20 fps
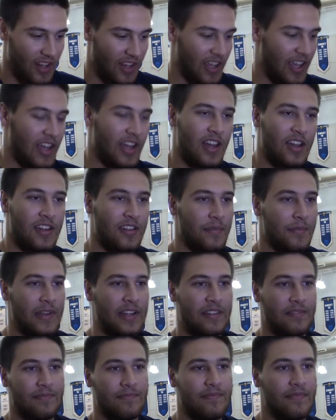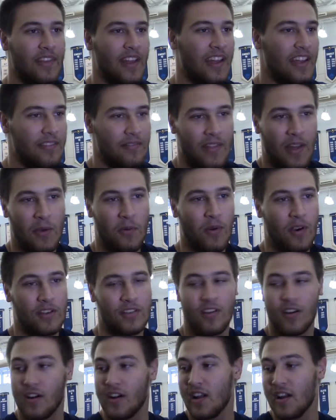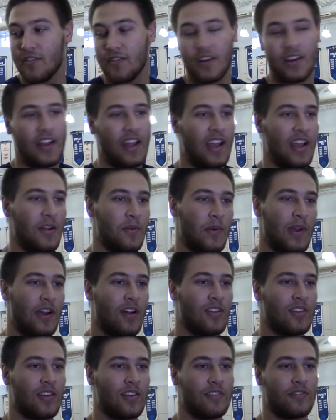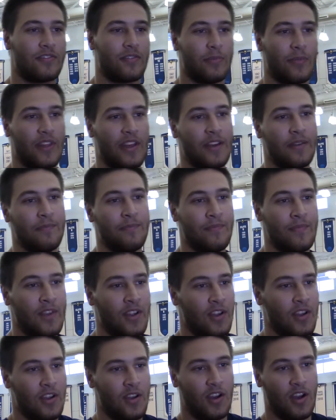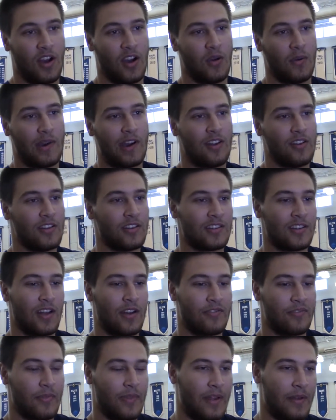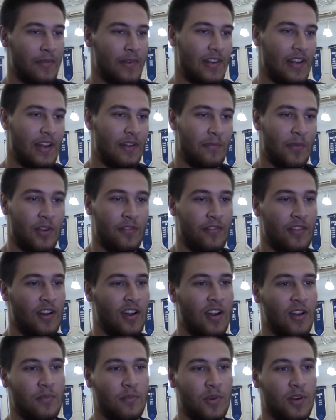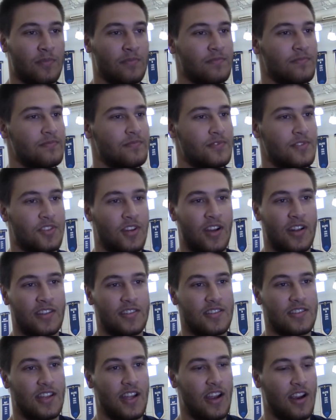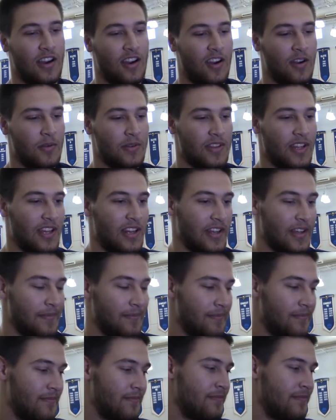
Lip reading: Yeah, I mean, they worked hard every day, and we all learned from them. We all looked up from them, and now moving on, we're trying to just carry on what they did.